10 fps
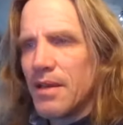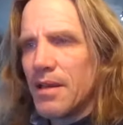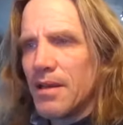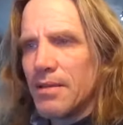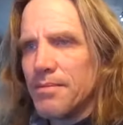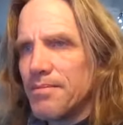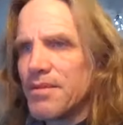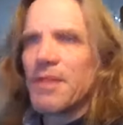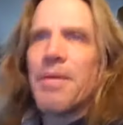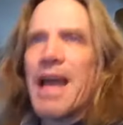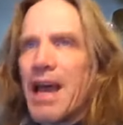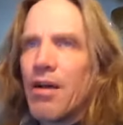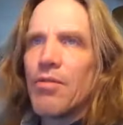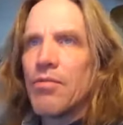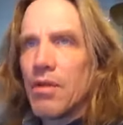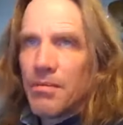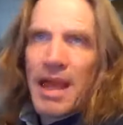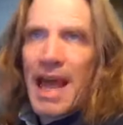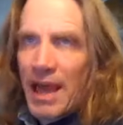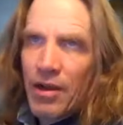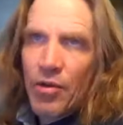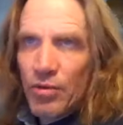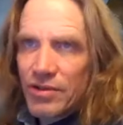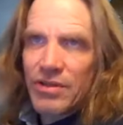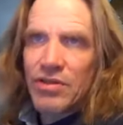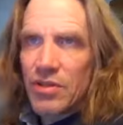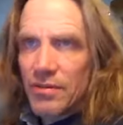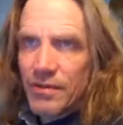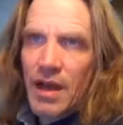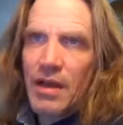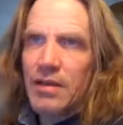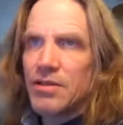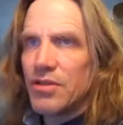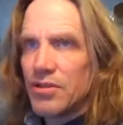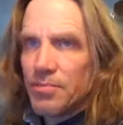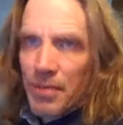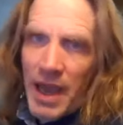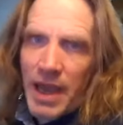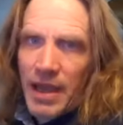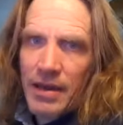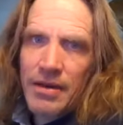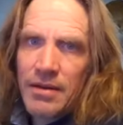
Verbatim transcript: um, somehow acquisition of knowledge is bad.